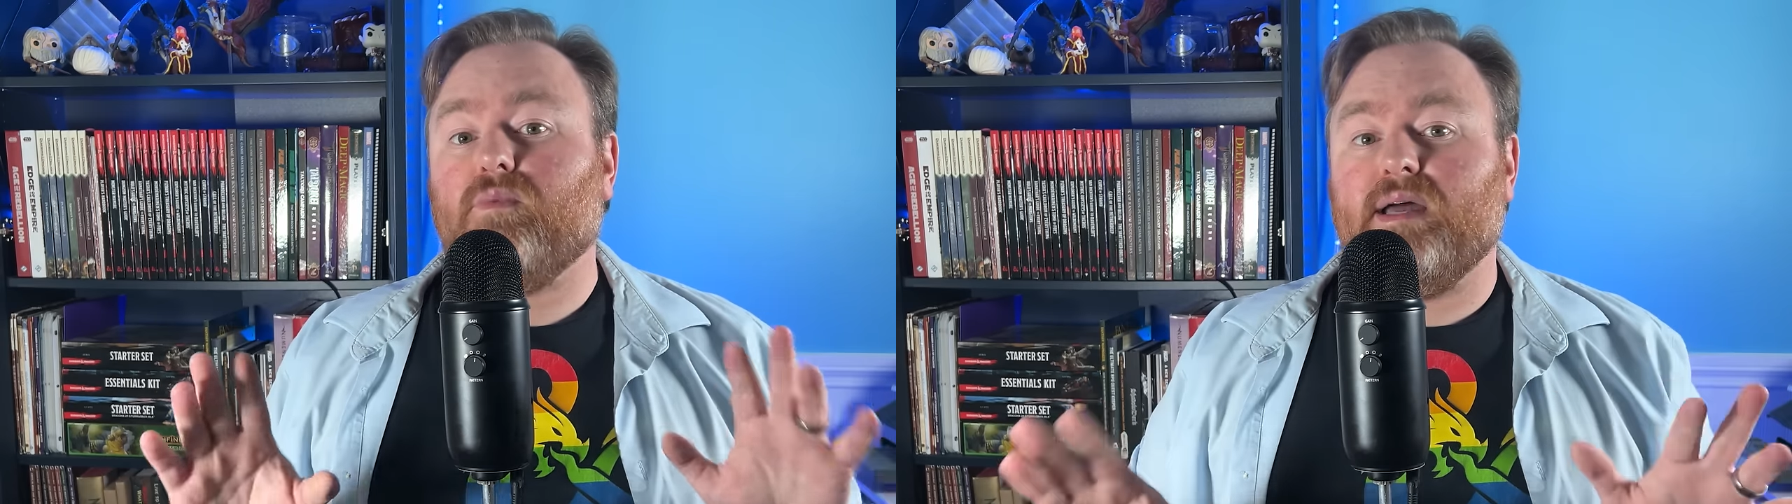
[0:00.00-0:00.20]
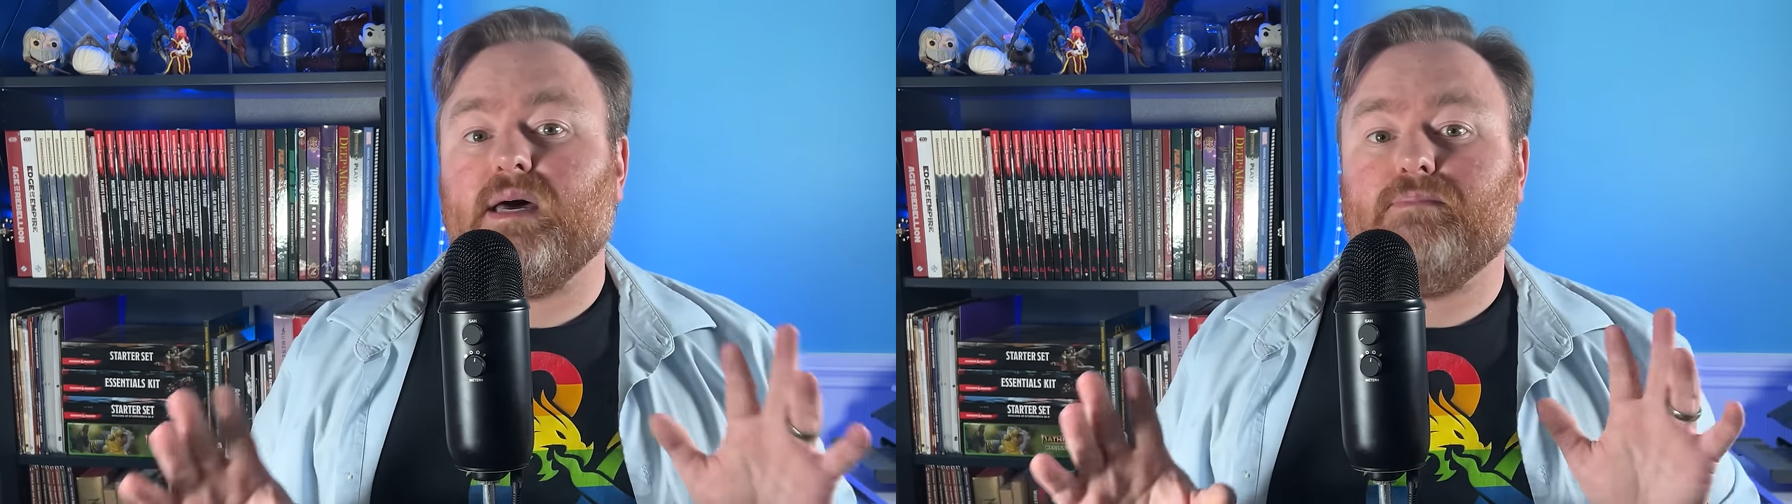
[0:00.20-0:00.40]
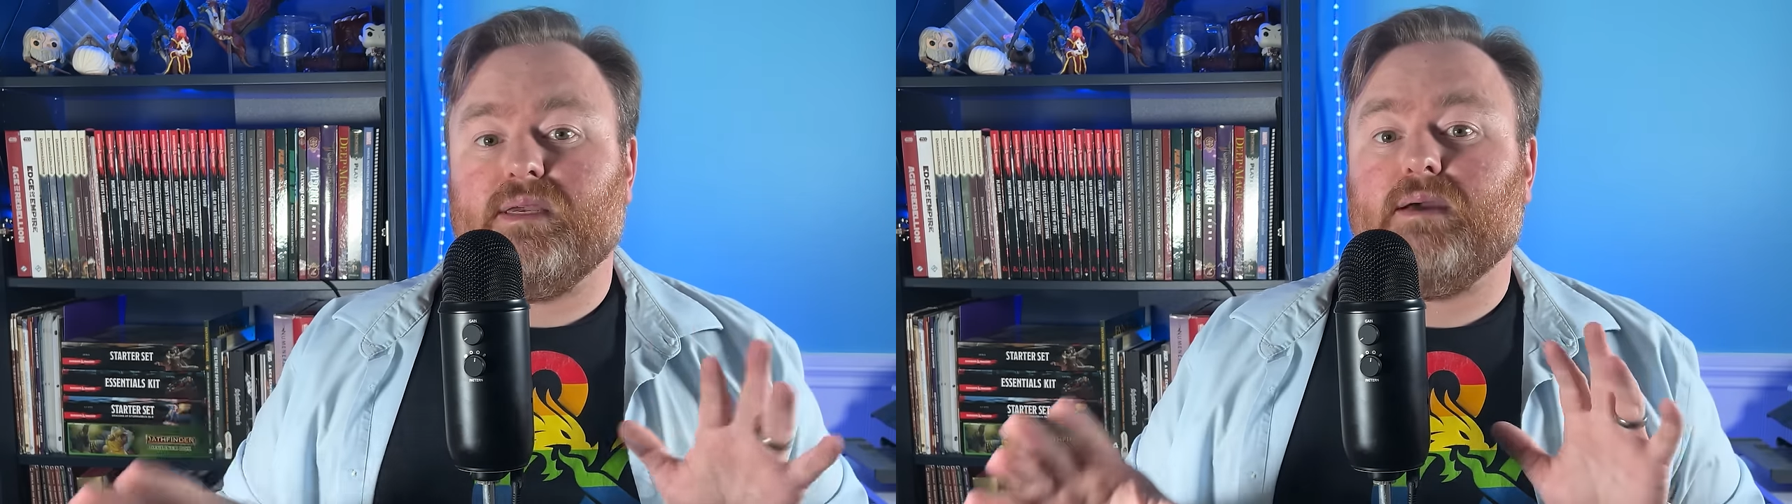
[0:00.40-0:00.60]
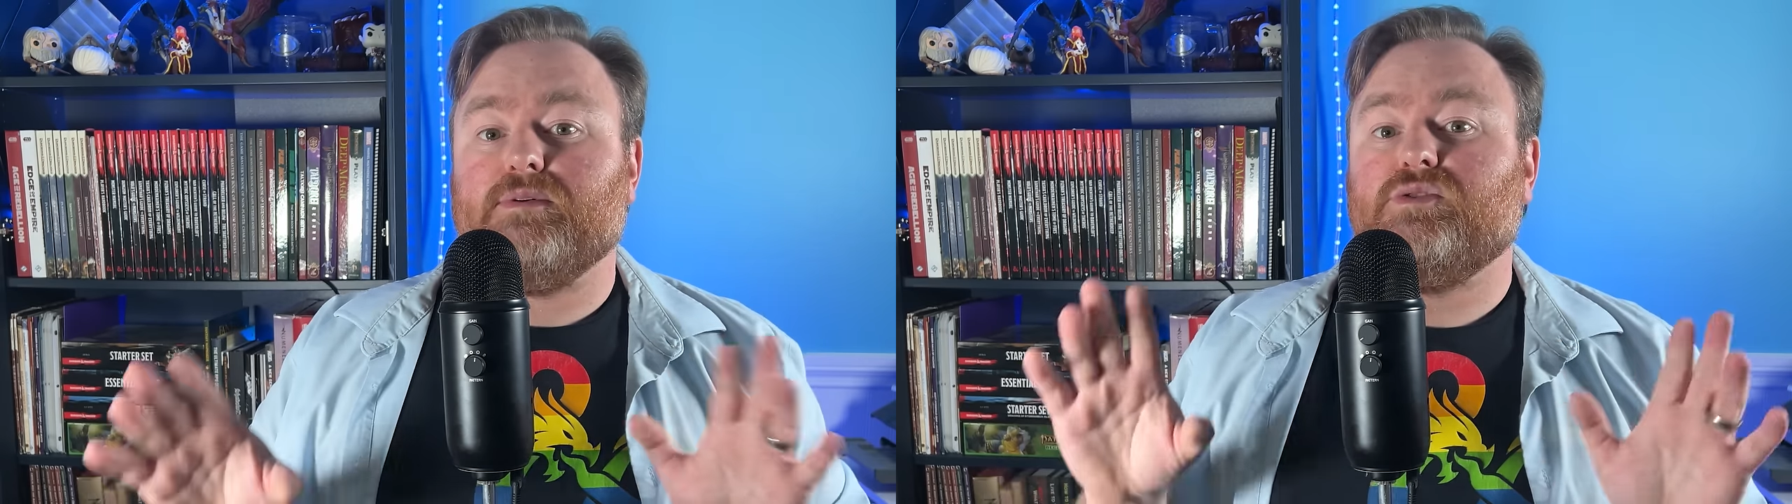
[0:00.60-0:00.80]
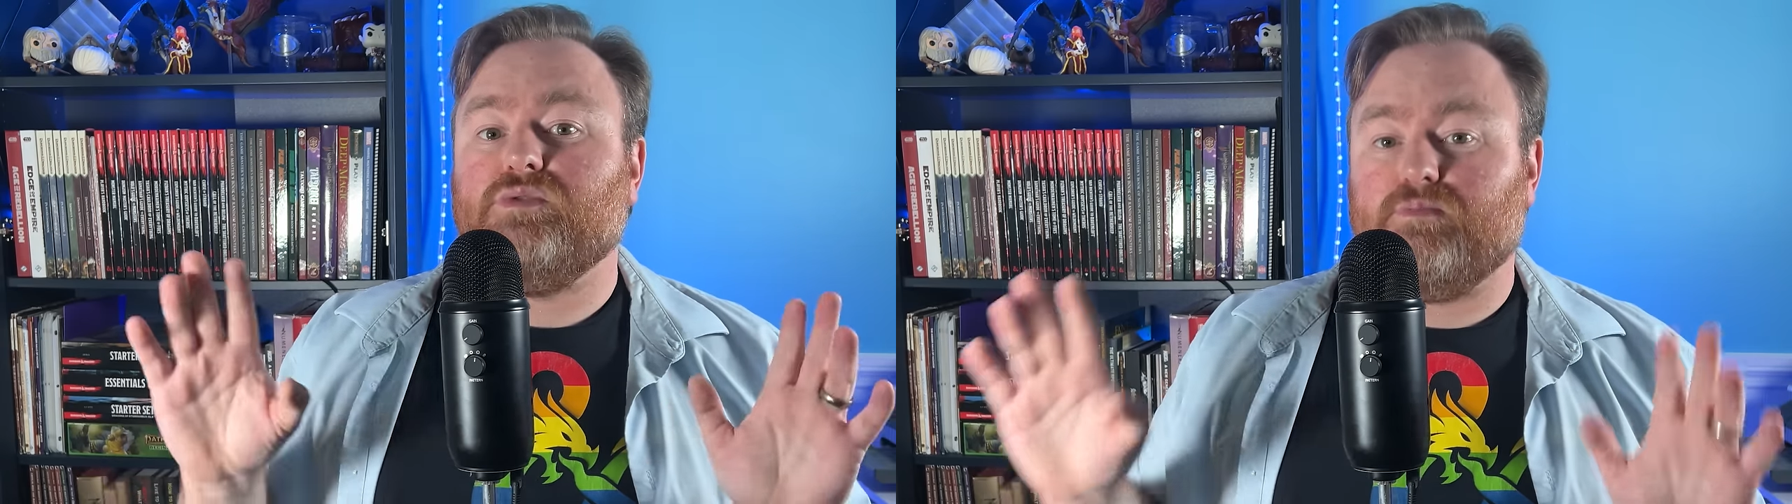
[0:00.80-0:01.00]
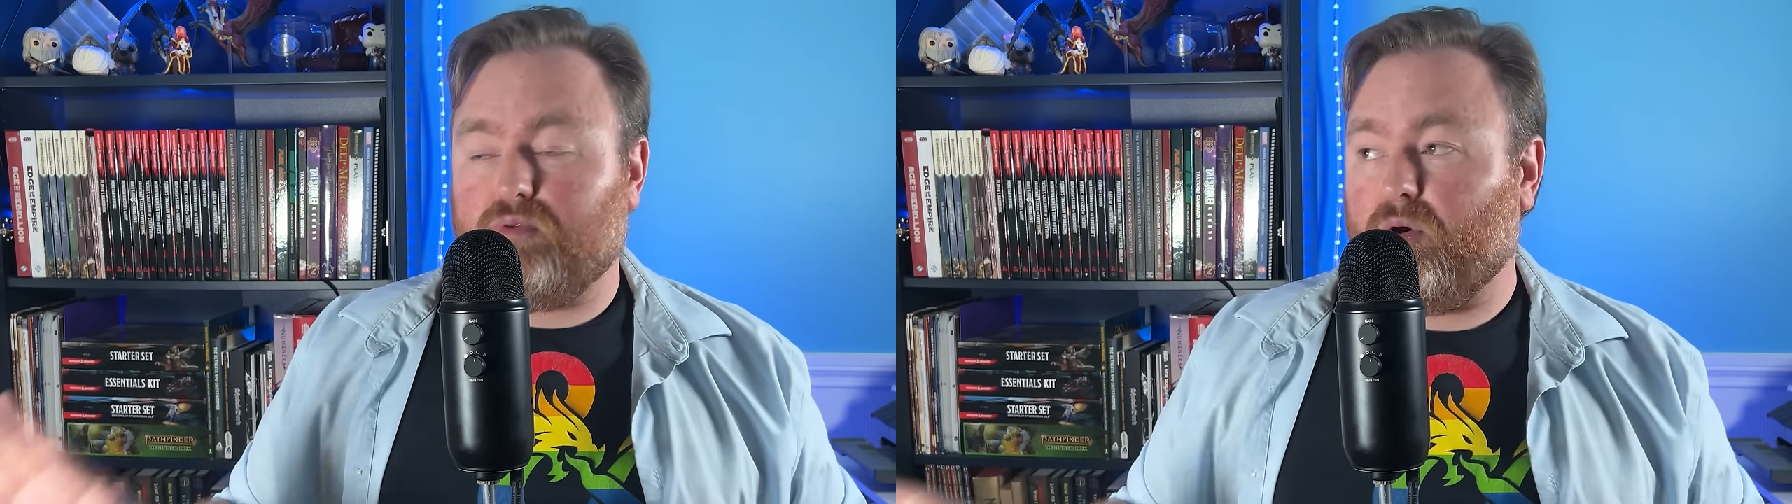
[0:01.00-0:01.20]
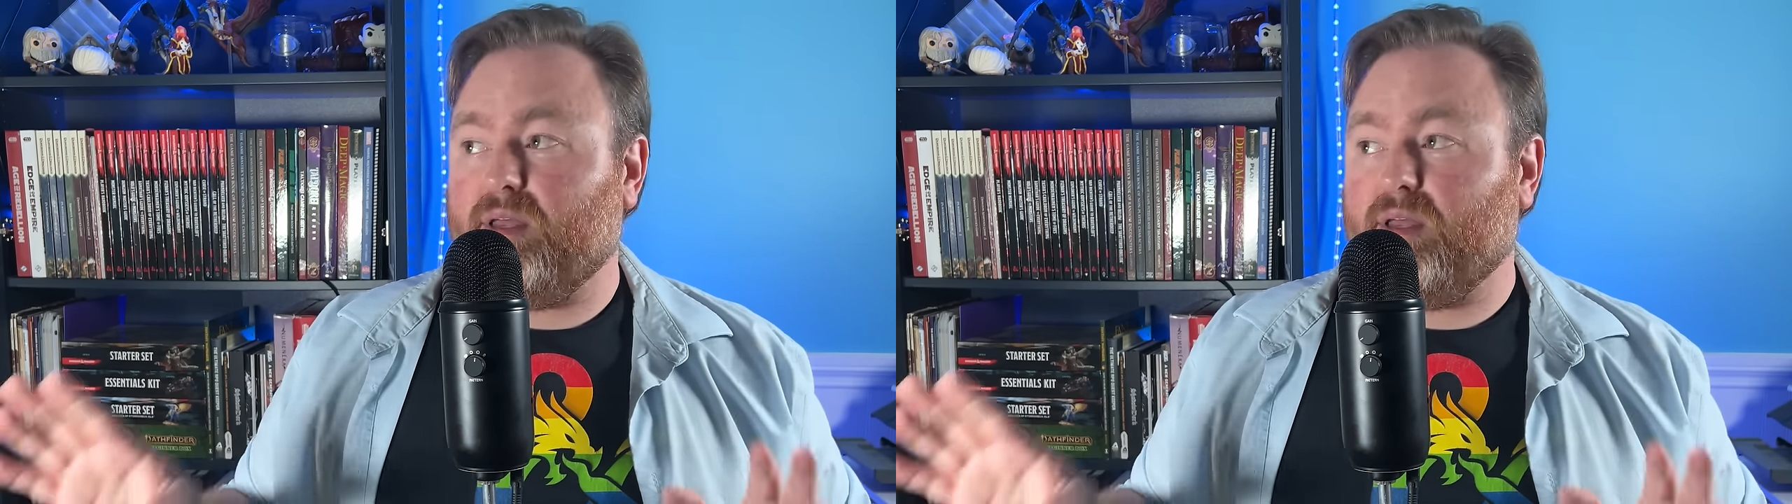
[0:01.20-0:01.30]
wind up being able to deploy